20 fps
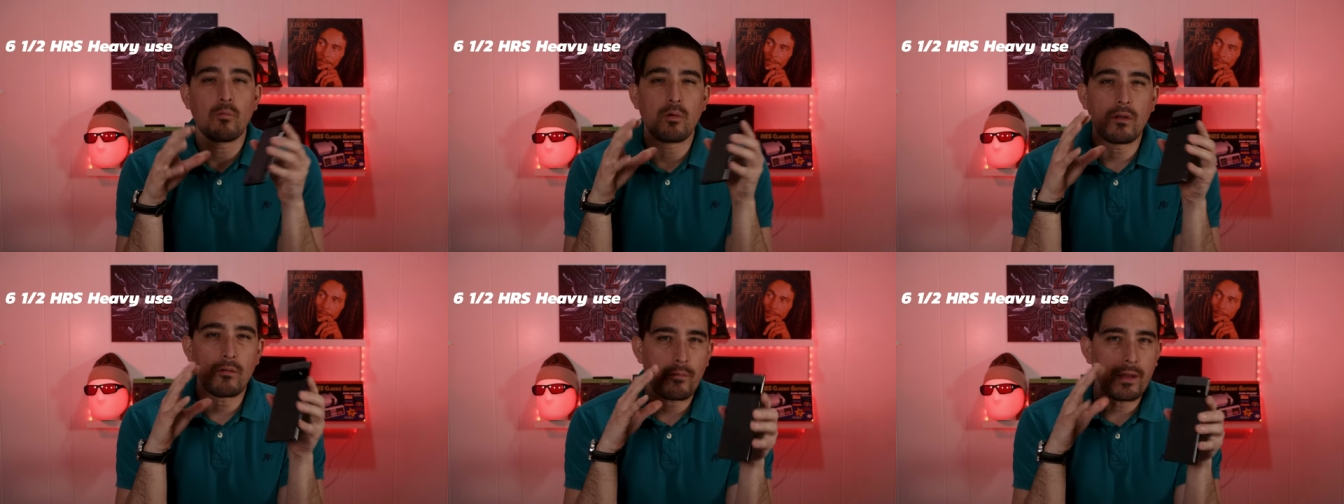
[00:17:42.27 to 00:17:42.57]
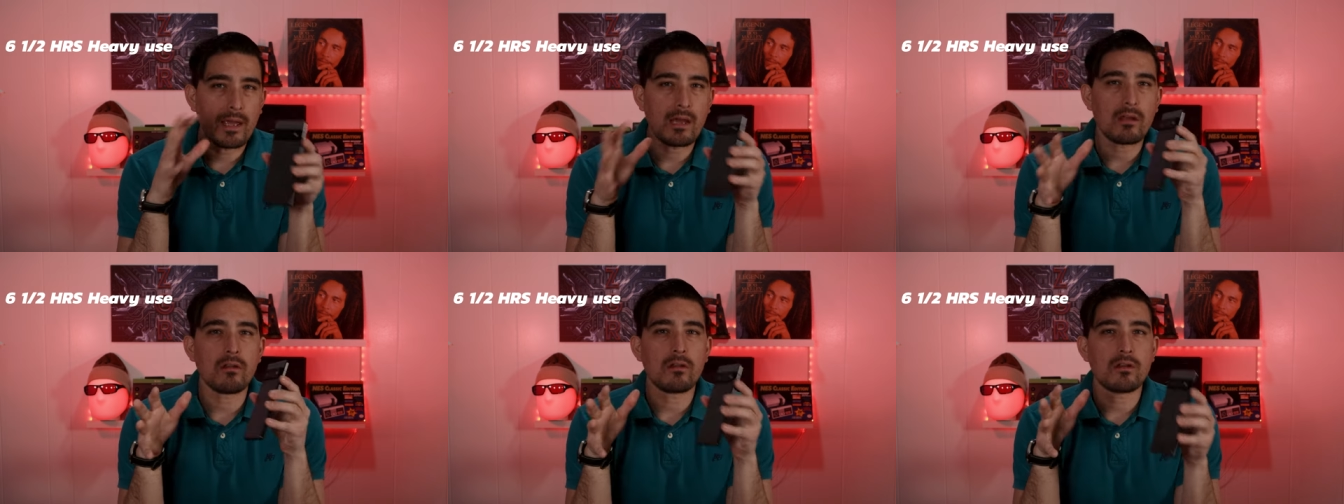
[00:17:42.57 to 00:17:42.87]
With
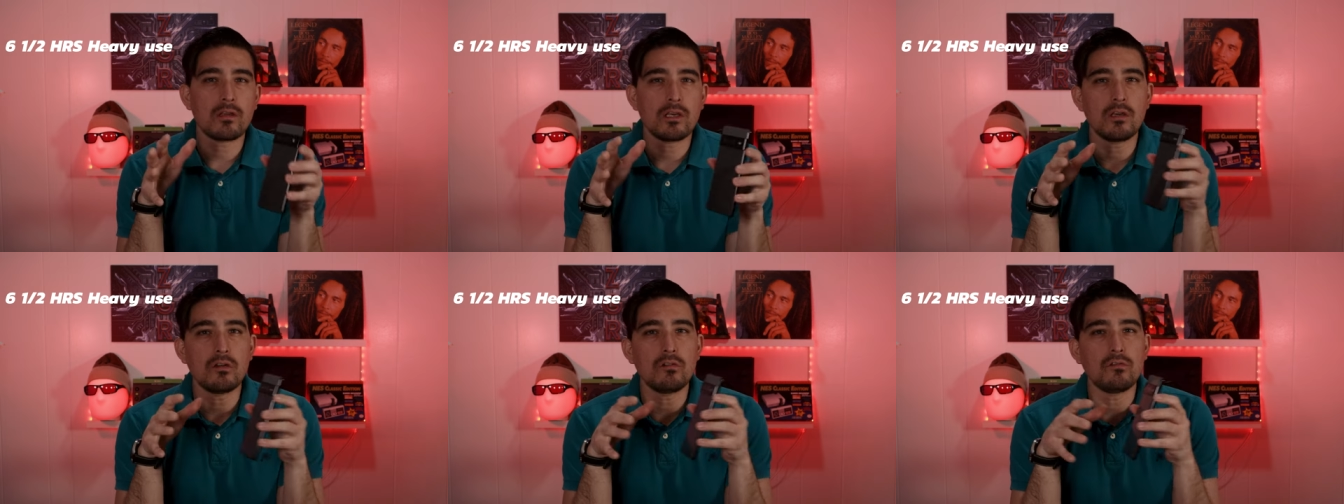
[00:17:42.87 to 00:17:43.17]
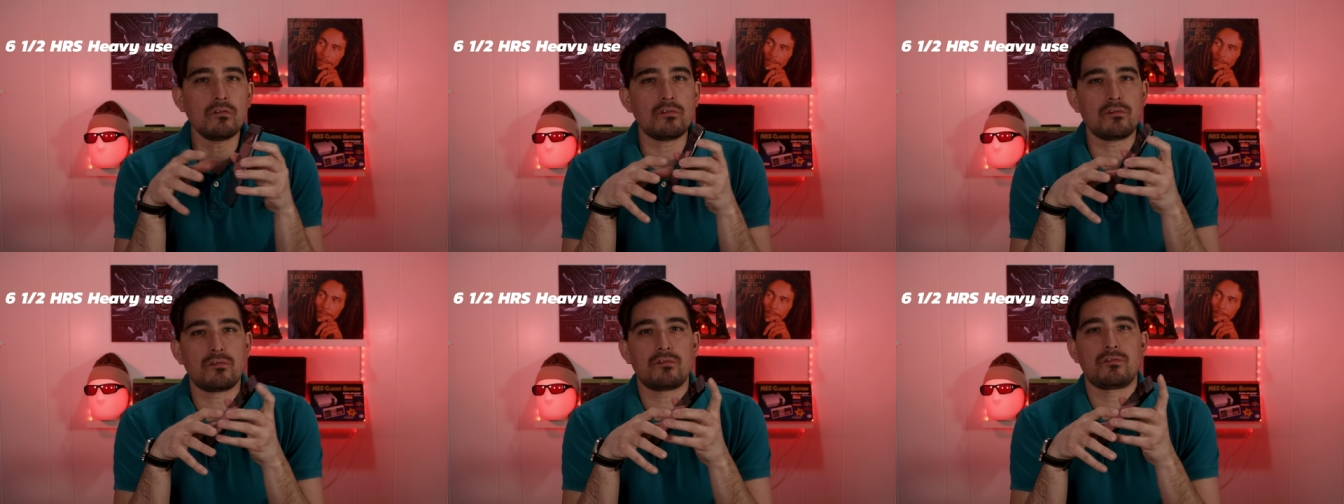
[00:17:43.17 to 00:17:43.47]
regular
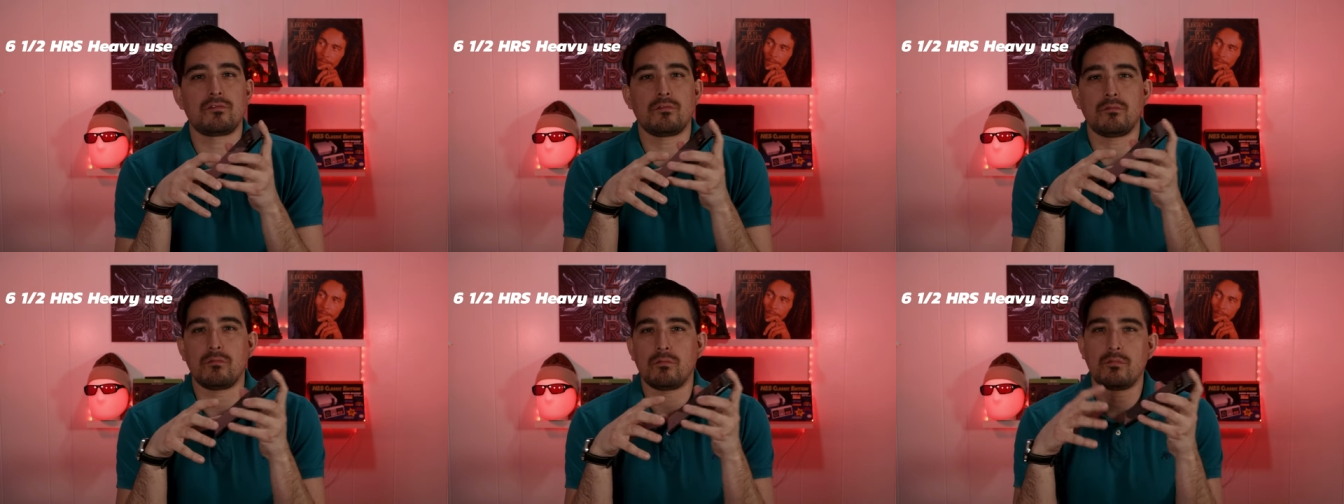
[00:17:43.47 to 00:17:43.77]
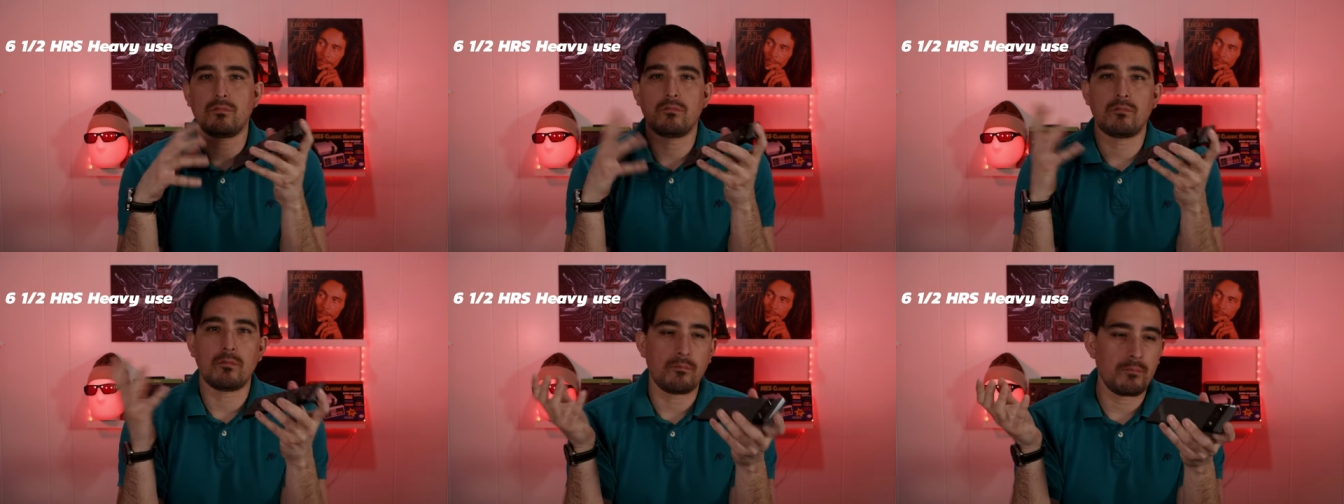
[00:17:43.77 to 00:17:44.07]
use,
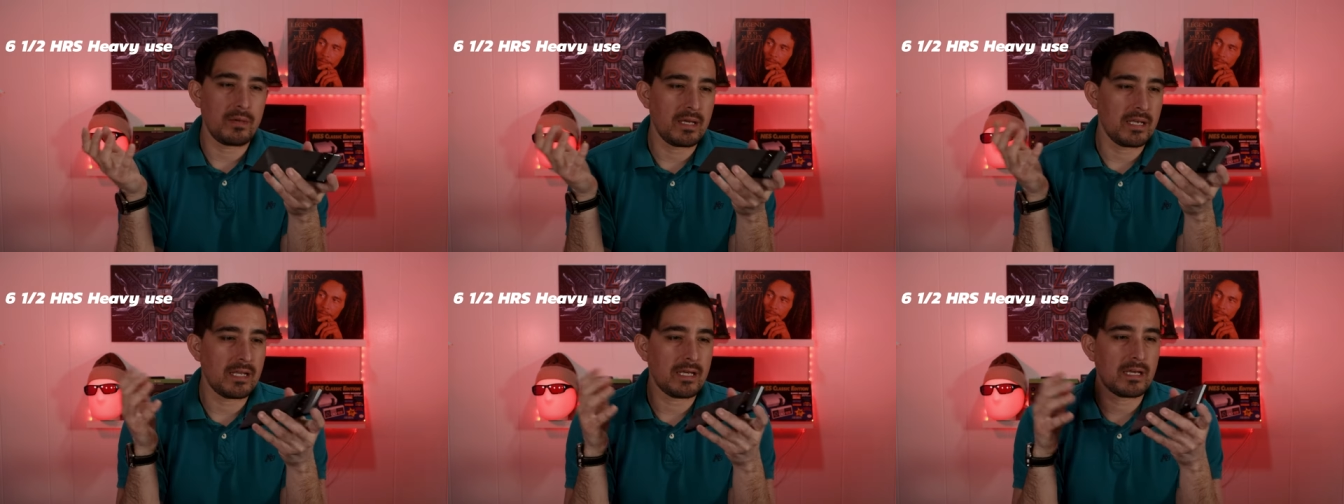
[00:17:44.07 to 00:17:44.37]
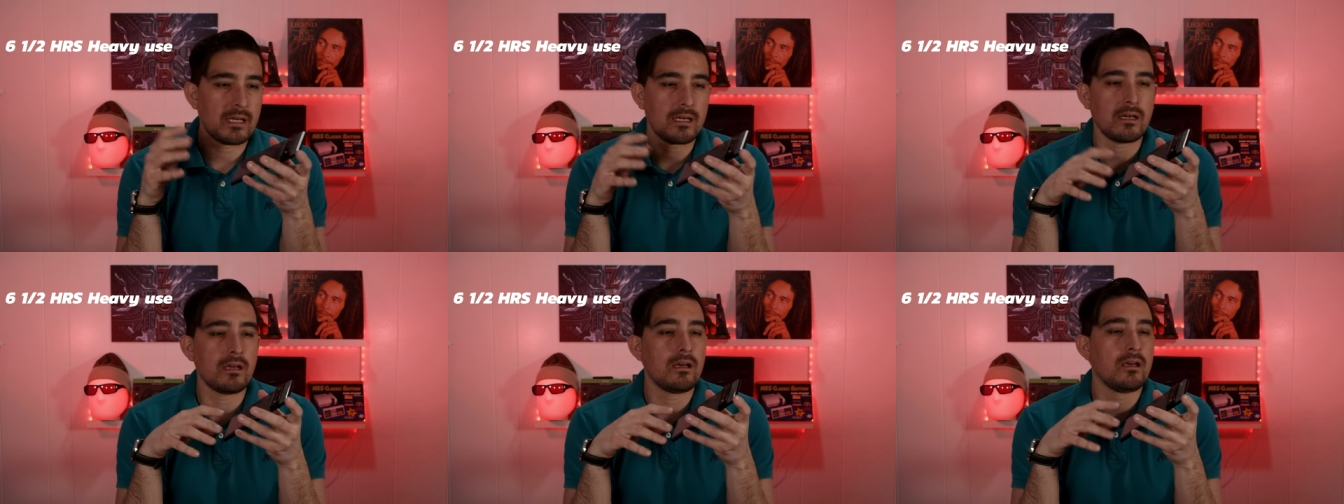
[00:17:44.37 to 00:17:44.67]

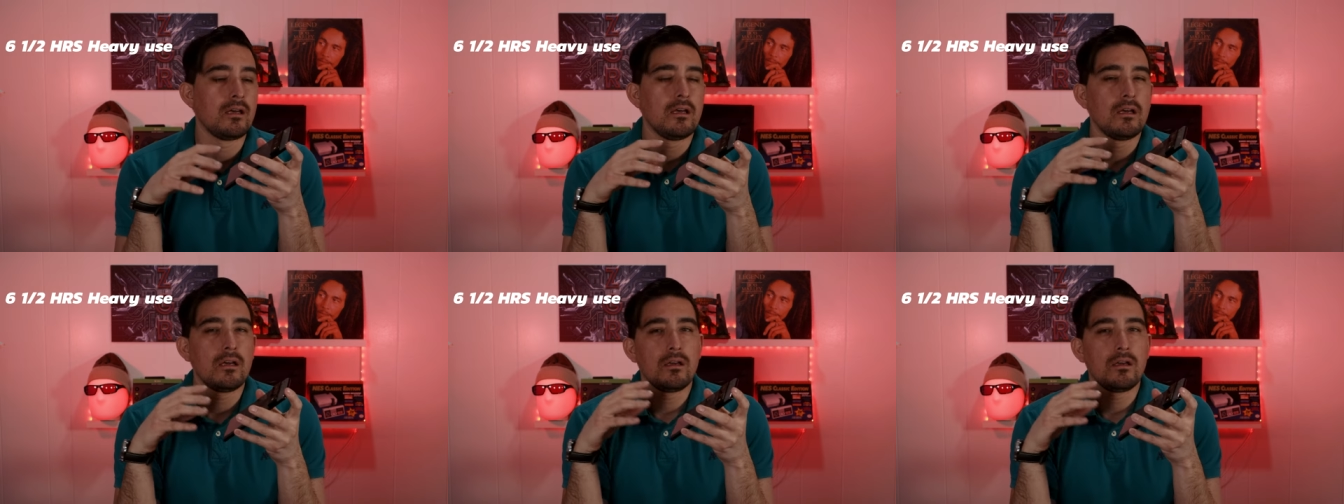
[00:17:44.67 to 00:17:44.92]
meaning